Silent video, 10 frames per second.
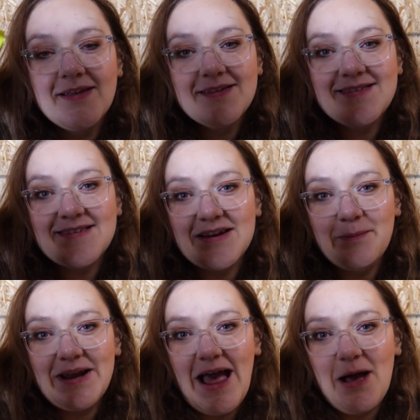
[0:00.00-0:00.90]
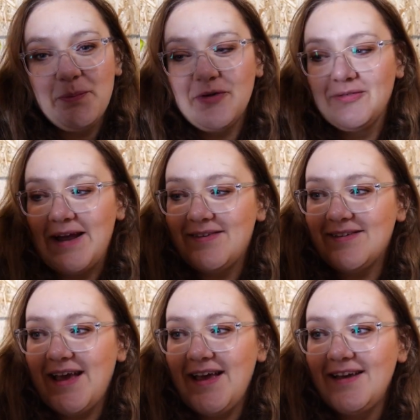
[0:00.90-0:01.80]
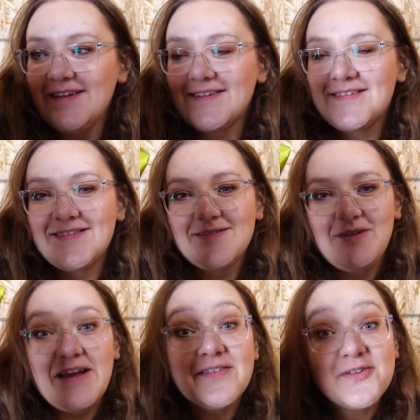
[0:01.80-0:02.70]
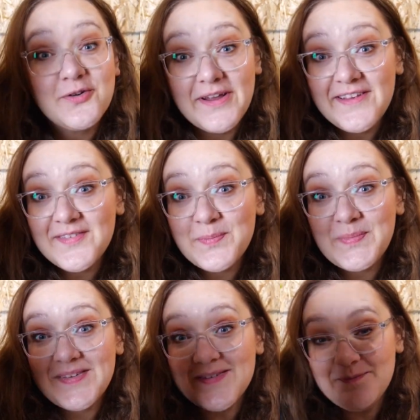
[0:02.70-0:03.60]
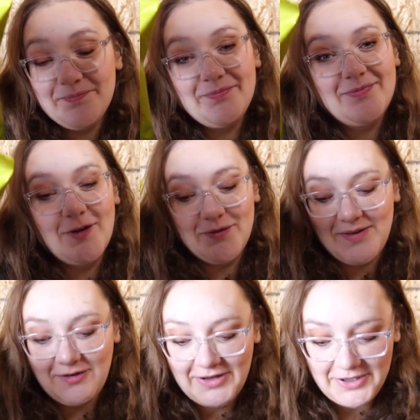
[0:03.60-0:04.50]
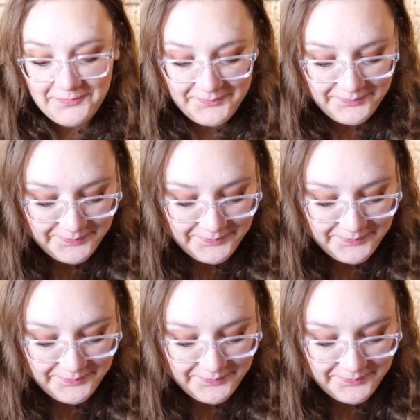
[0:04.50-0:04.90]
Cinnamon apple rice cakes, rice crisps, those sound good.